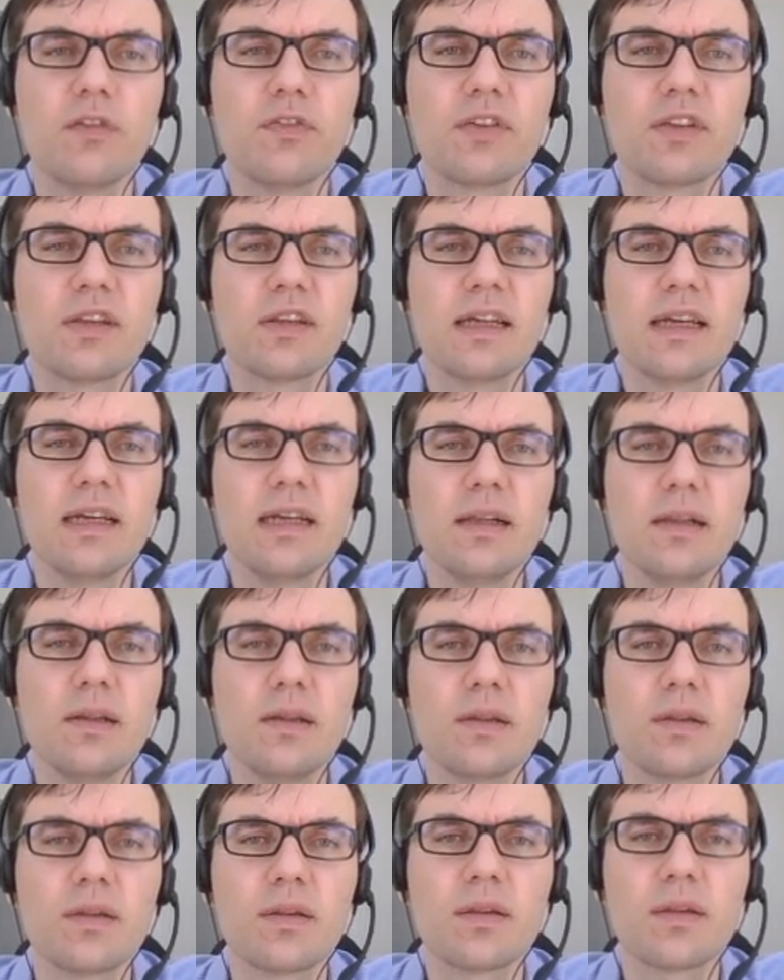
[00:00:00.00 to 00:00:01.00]

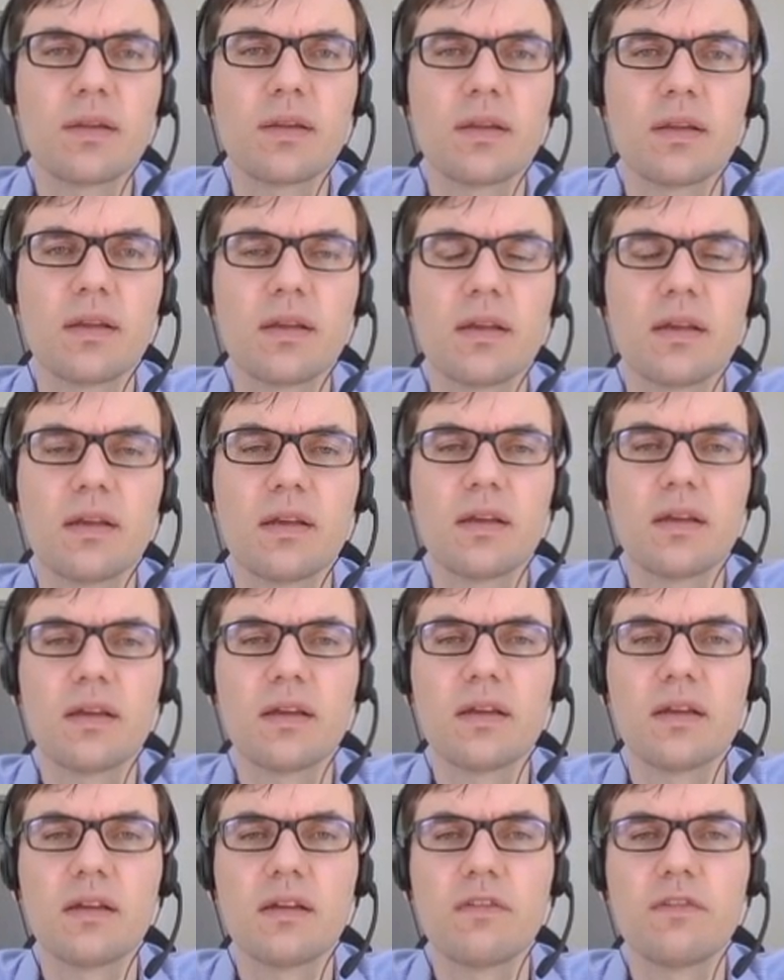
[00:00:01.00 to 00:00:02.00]
sales
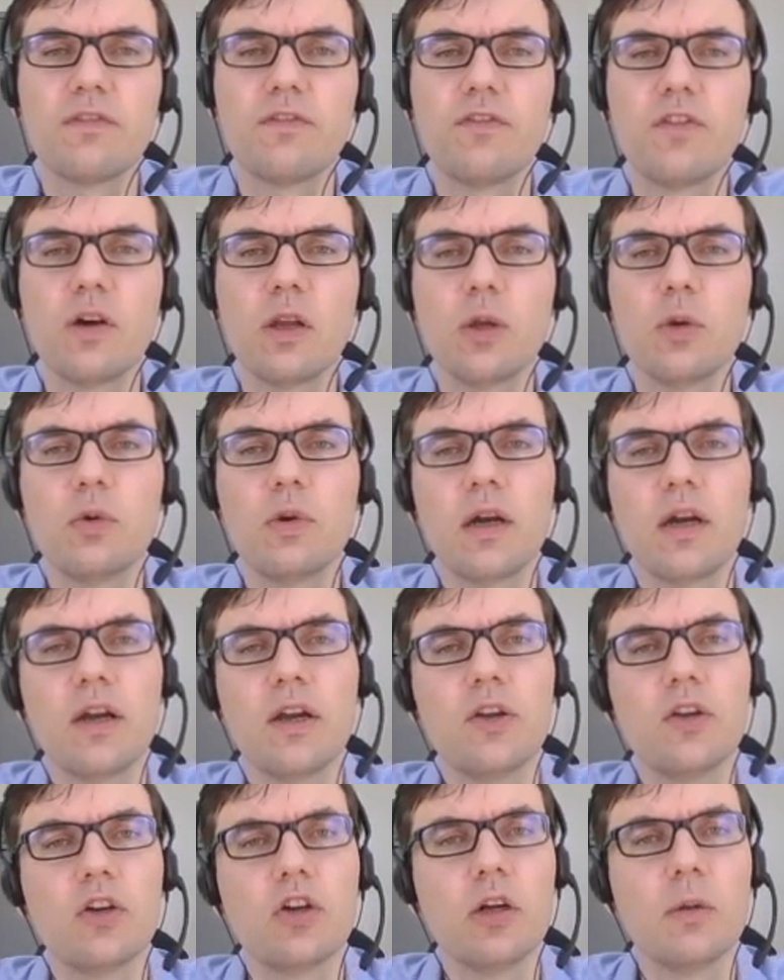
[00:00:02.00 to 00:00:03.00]
follow a
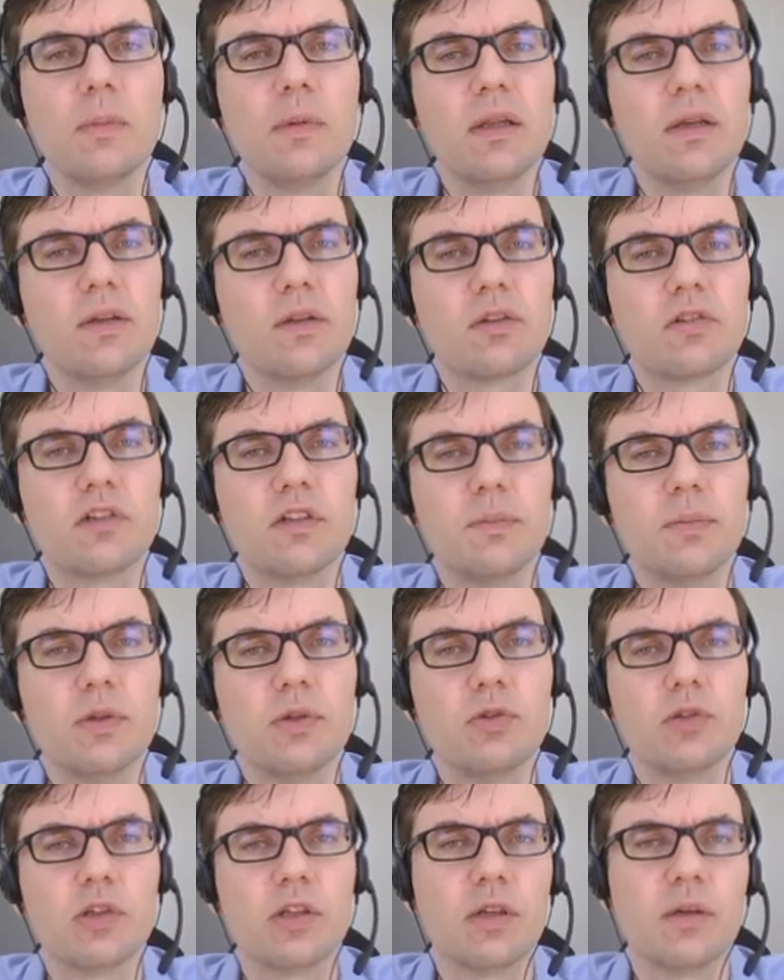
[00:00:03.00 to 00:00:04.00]
normal
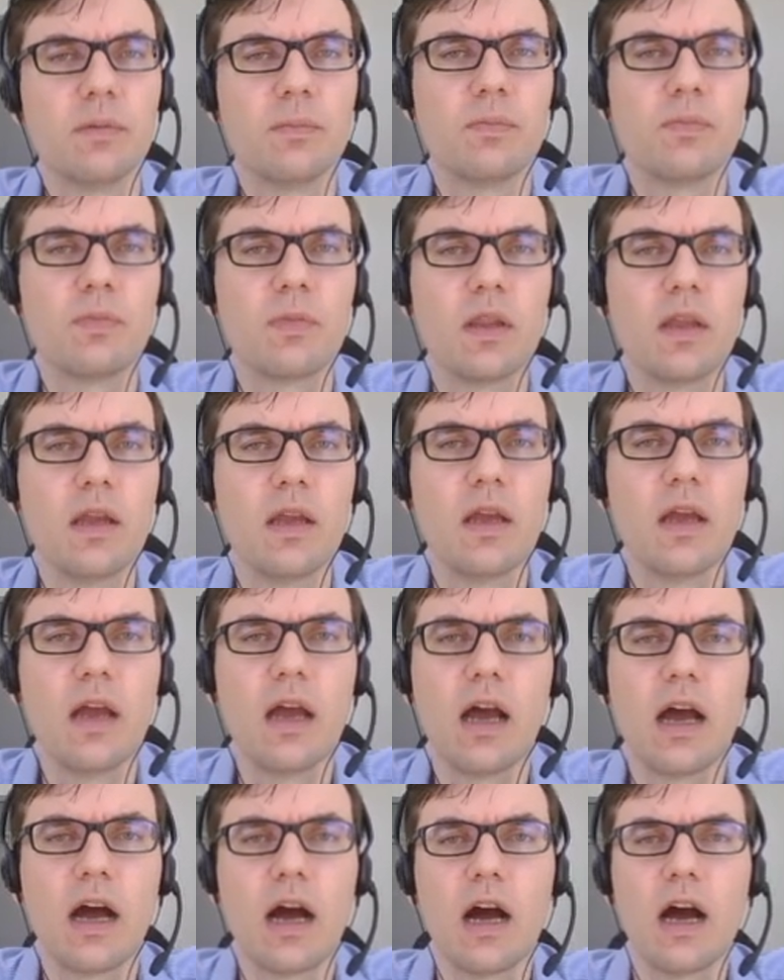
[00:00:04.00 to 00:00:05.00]
distribution.
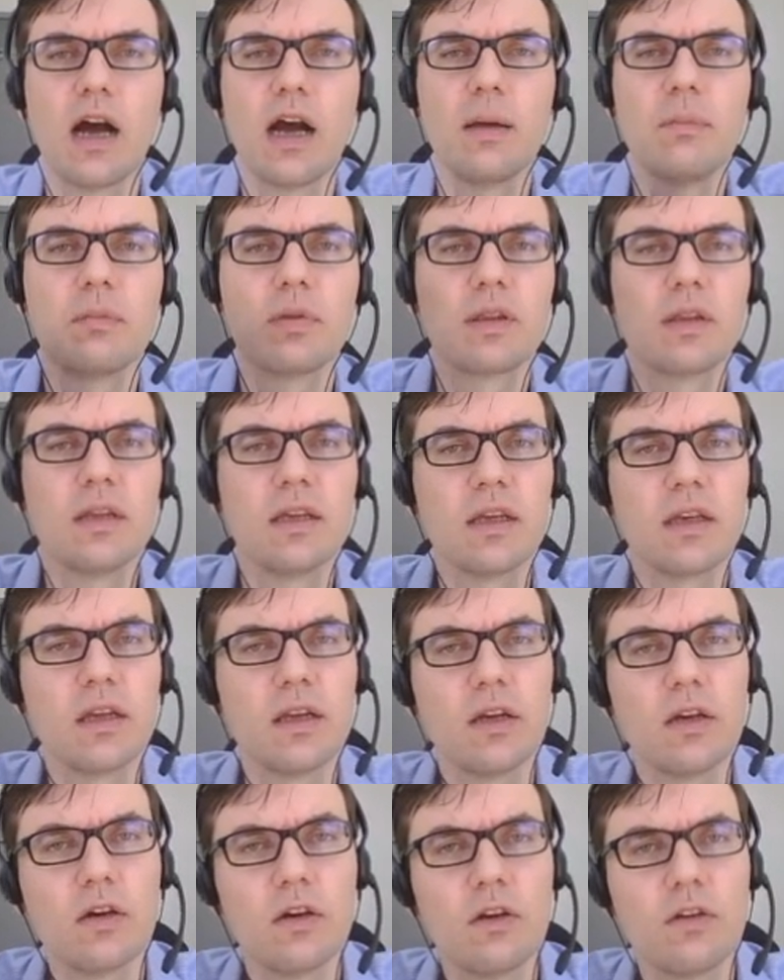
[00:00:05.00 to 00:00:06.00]
I'm
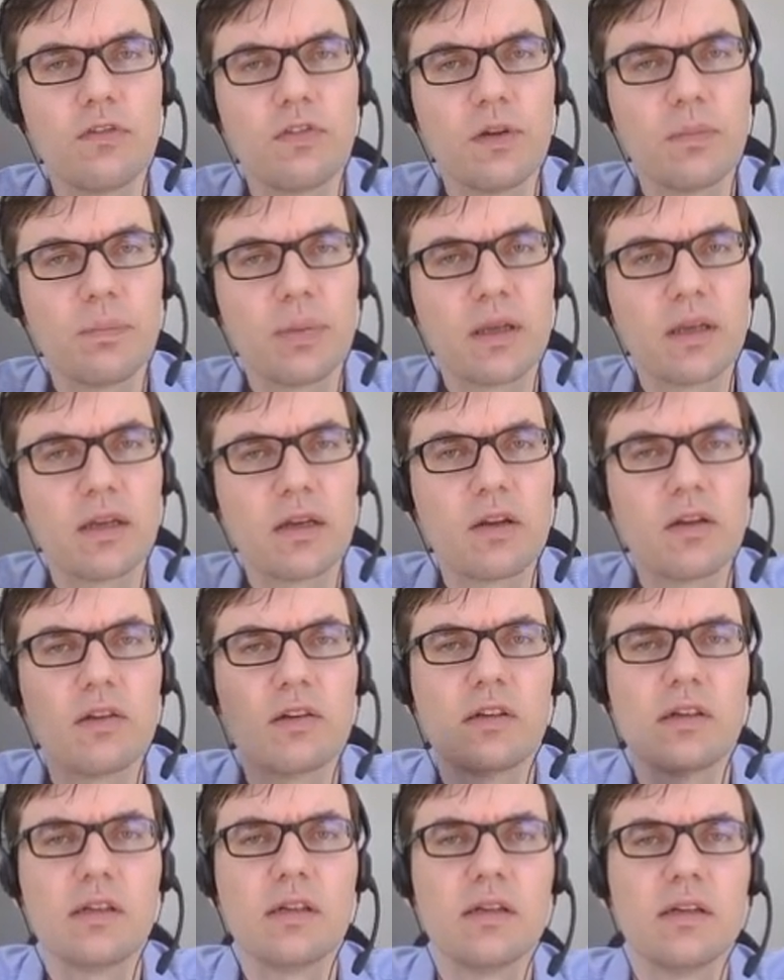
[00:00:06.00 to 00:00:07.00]
thinking of, in
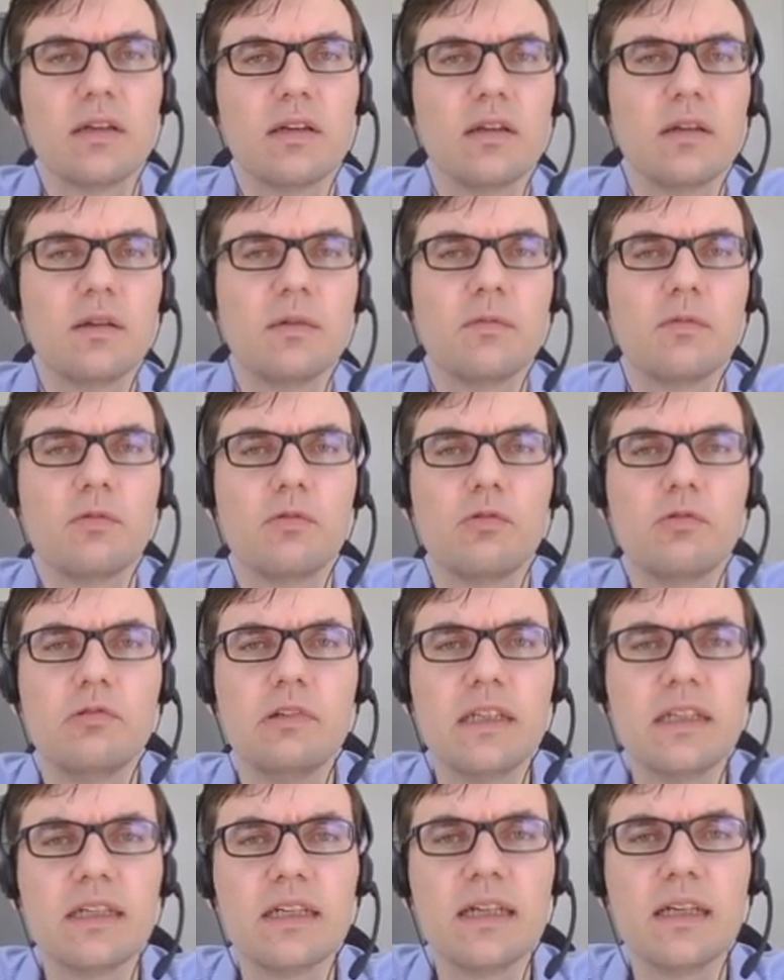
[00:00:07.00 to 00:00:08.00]
particular,
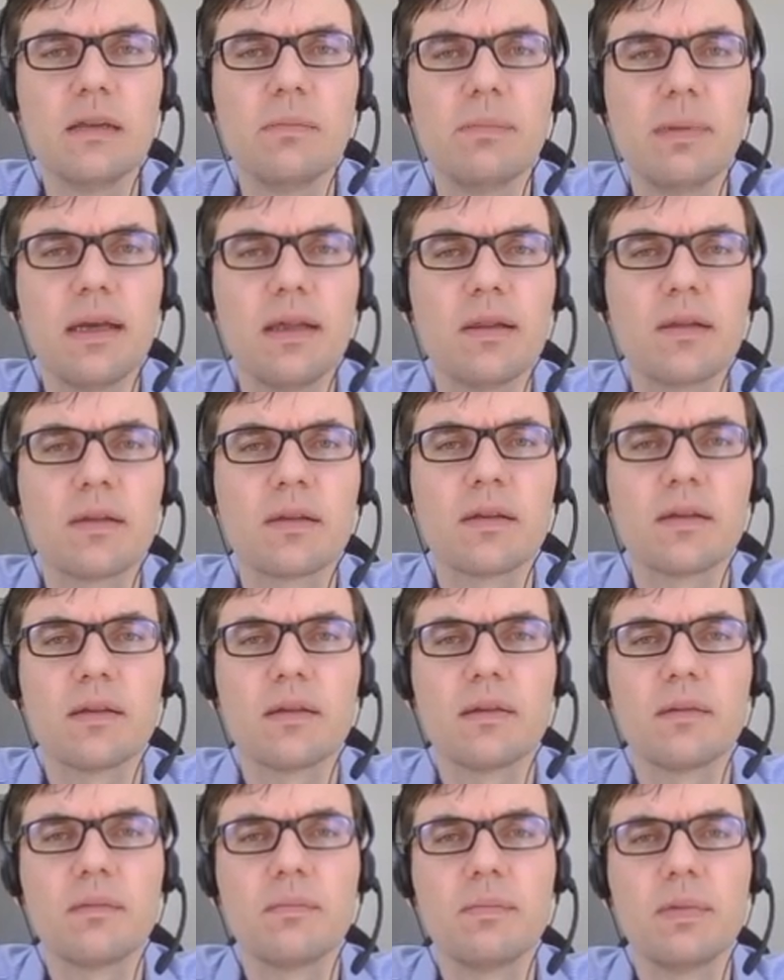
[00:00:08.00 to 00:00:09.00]
retail-based
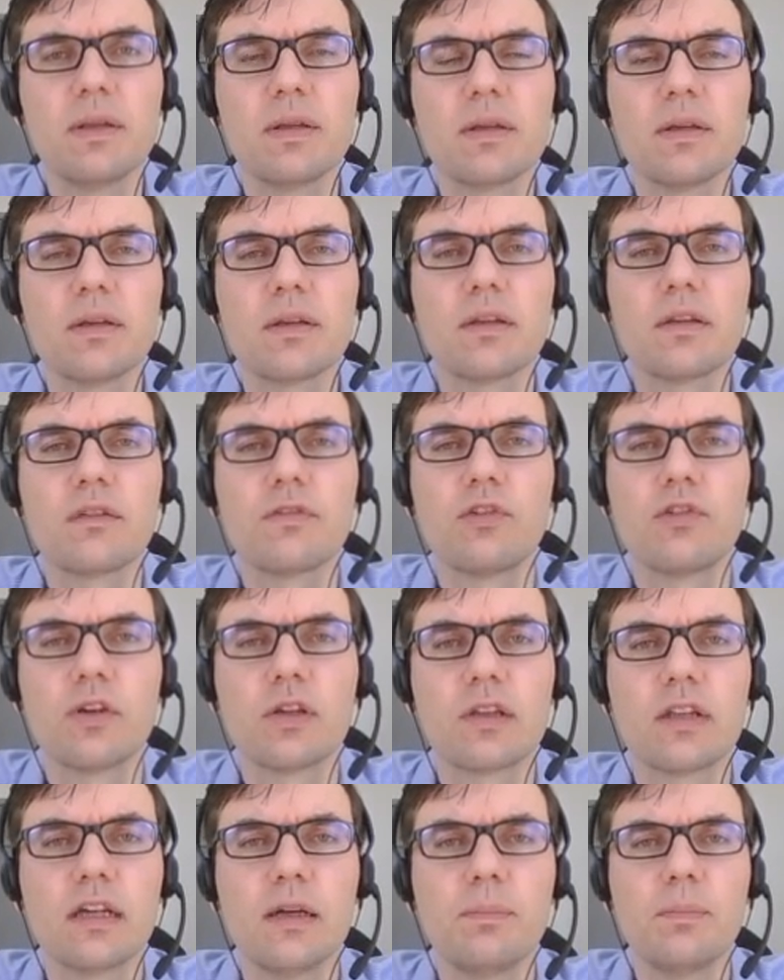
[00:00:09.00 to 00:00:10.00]
businesses, for
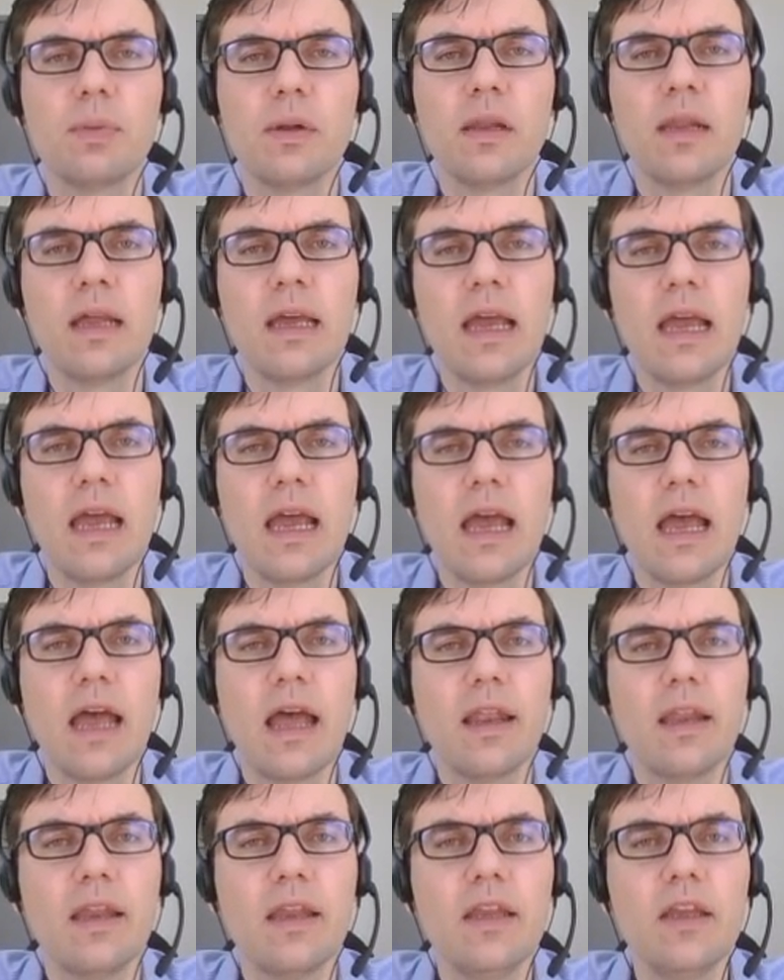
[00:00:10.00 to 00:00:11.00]
example,
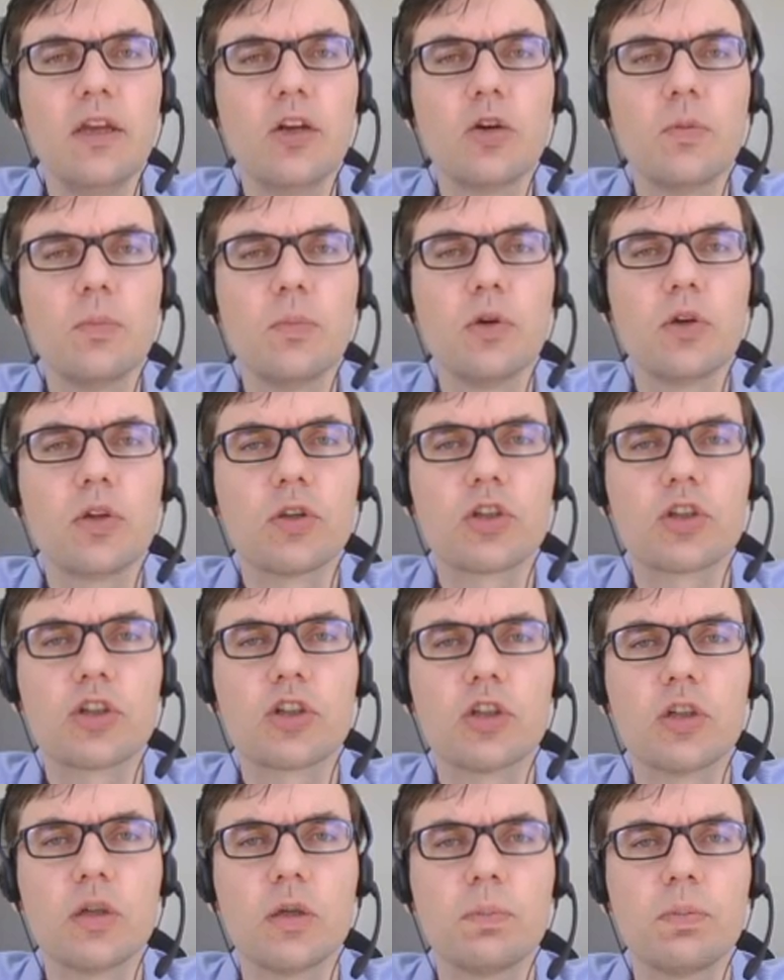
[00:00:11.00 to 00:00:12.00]
an e-commerce
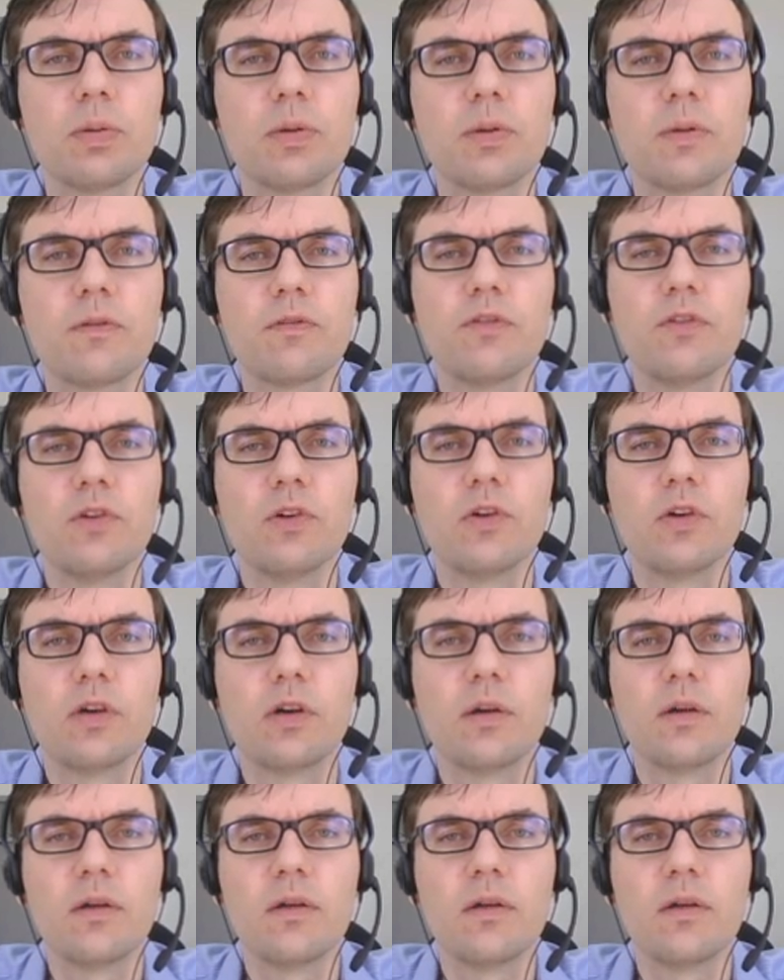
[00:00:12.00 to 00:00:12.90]
shop for,